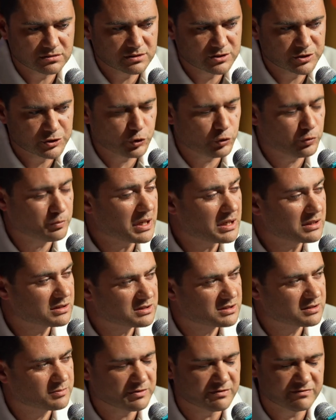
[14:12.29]
2
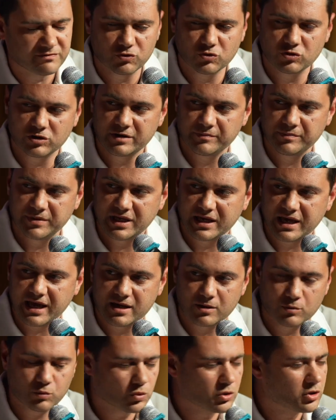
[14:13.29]
months before I
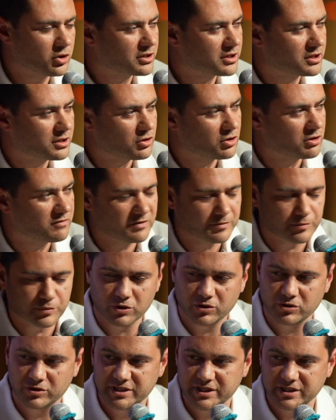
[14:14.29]
began working on the
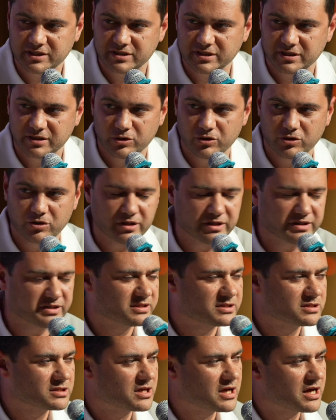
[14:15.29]
project in
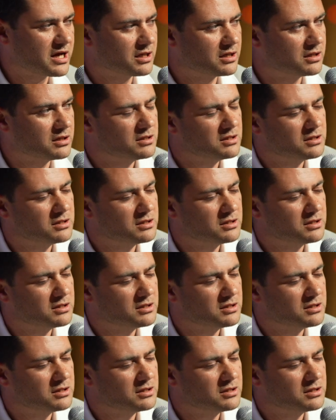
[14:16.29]
earnest, and I